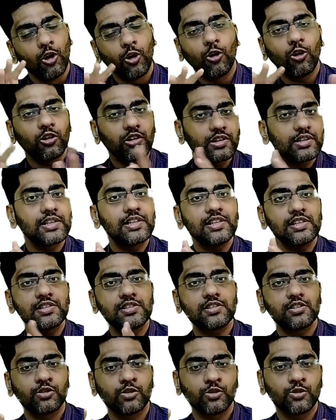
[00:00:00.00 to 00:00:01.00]
All
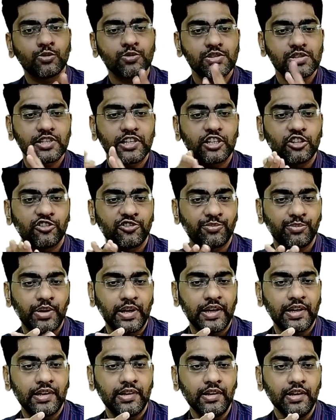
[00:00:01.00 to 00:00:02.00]
these state of
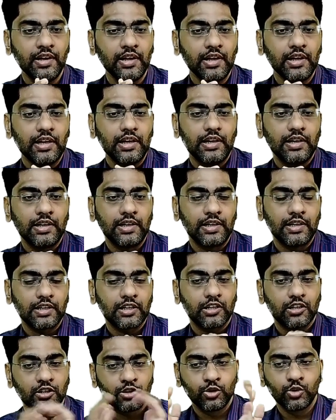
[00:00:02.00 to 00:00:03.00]
mind
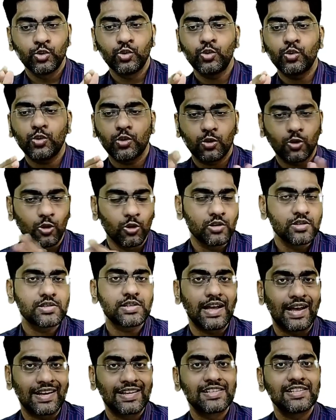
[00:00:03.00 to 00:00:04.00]
do
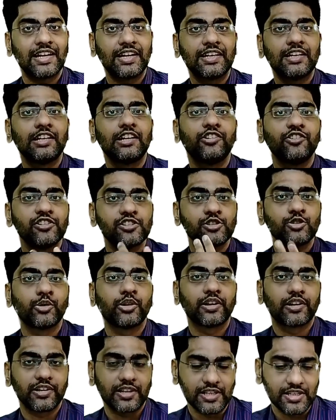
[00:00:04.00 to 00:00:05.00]
cause anxiety levels
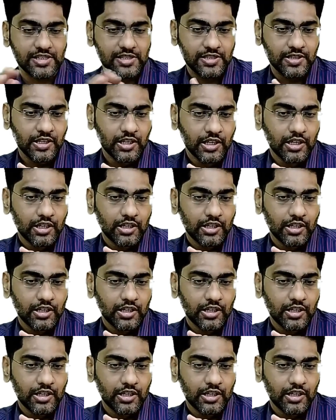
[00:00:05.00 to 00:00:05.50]
to increase.